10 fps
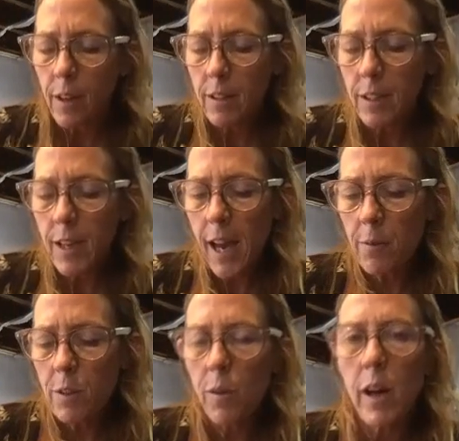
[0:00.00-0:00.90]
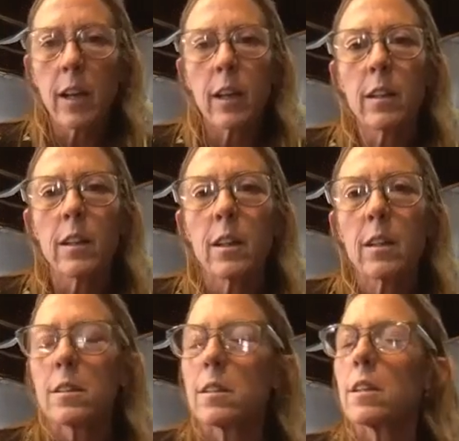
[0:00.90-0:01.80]
today was writing a
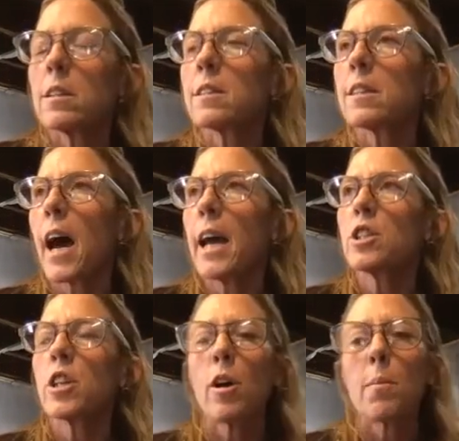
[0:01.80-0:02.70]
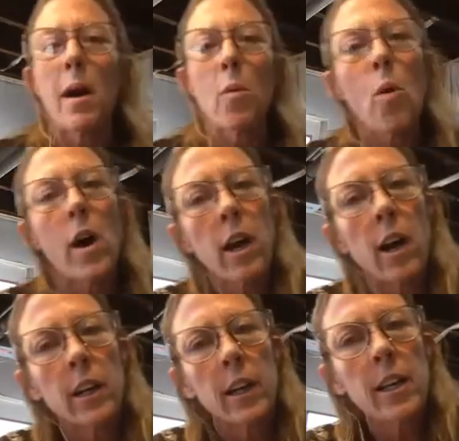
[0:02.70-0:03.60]
little slideshow about what
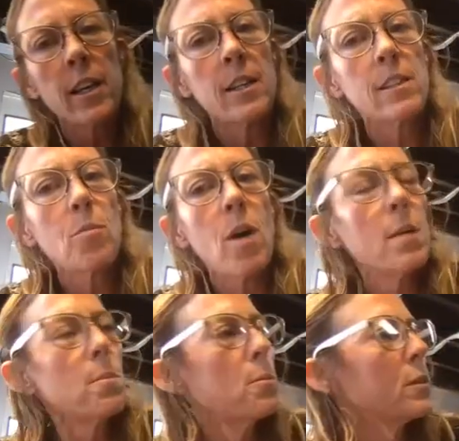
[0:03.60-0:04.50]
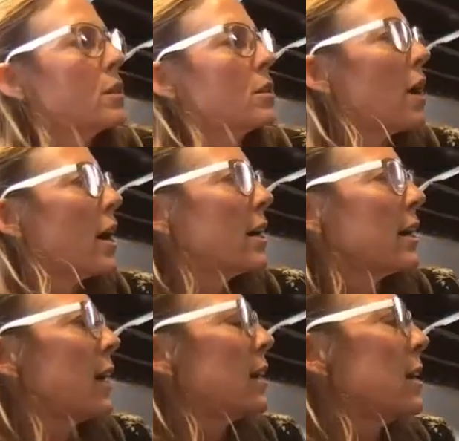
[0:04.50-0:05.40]
art is and why people do art.
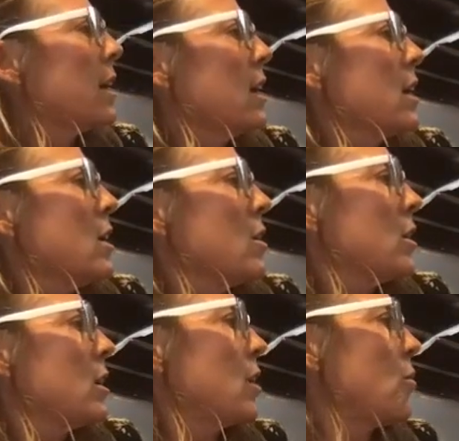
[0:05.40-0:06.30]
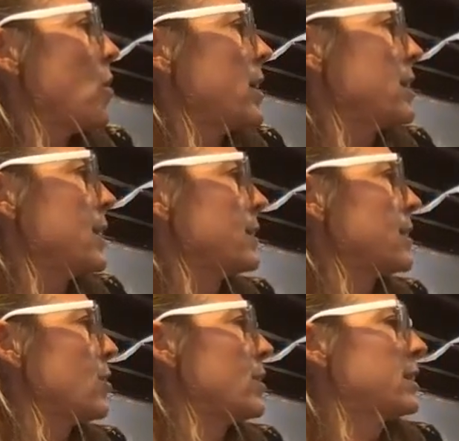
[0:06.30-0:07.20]
And, you know, one of the things that
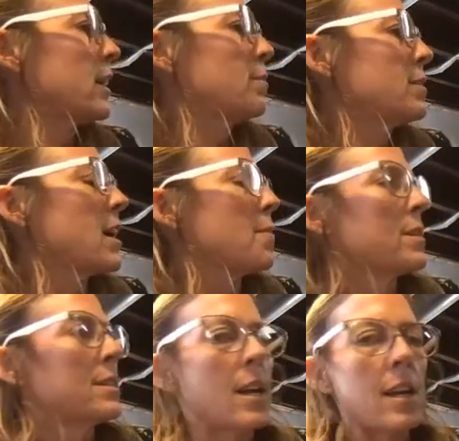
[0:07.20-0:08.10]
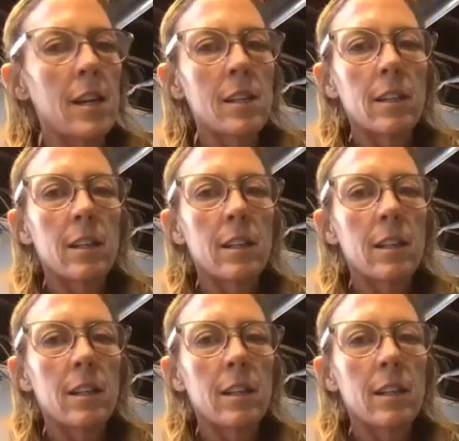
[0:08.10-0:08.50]
always comes up is that it